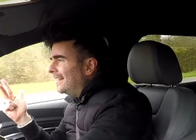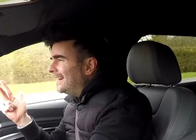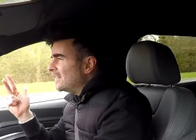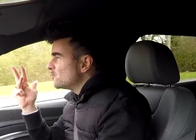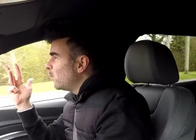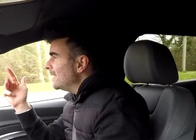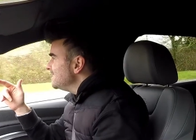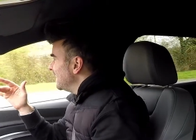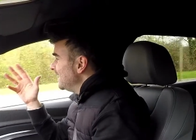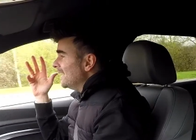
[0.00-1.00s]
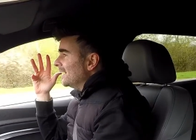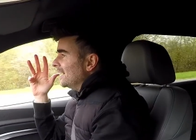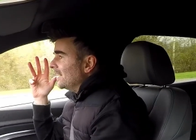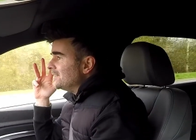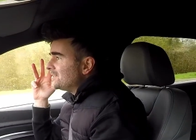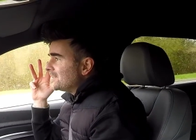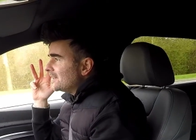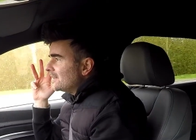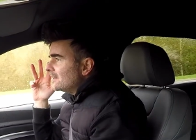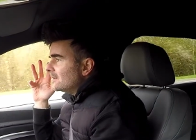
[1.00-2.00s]
it's windy, and
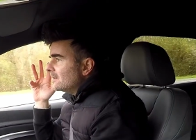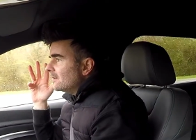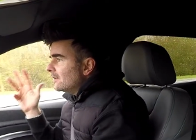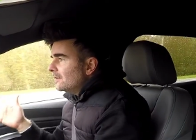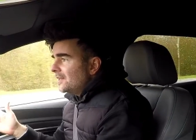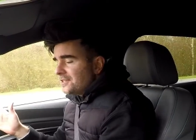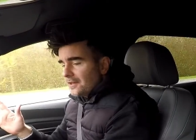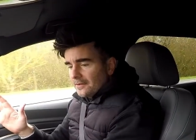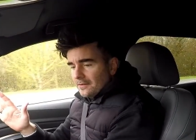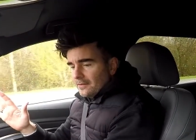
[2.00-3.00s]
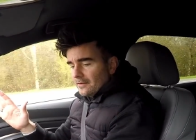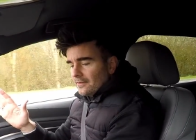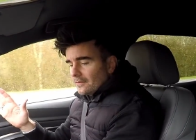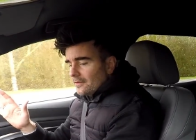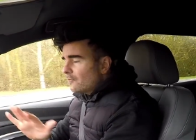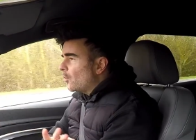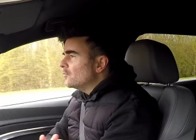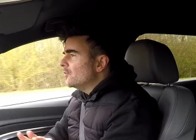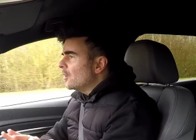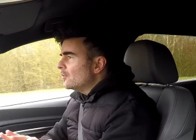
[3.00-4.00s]
listen, I've got
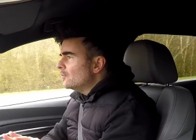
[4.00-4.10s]
no